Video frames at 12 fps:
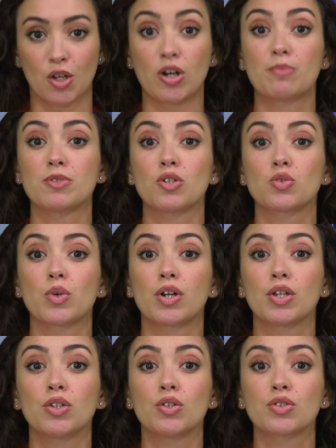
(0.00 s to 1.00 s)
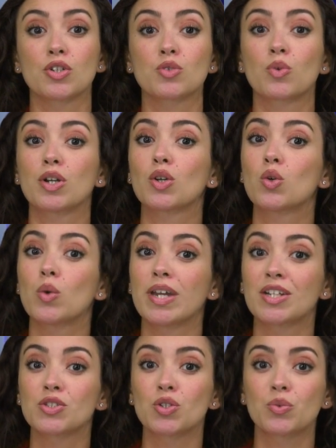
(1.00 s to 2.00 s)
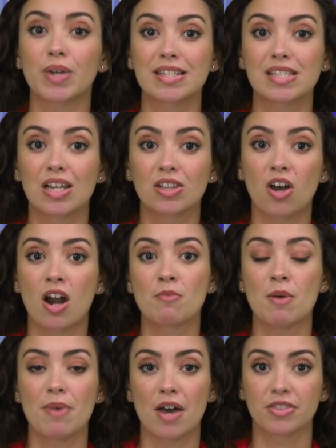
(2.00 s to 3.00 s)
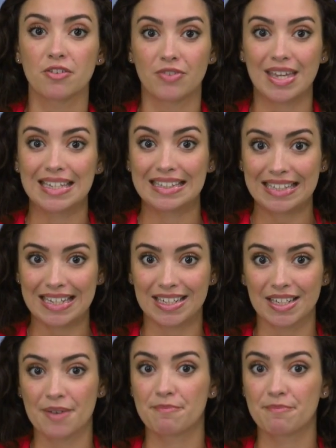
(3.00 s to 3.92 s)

Crypto Twitter users were quick to raise the alarm about the fake link,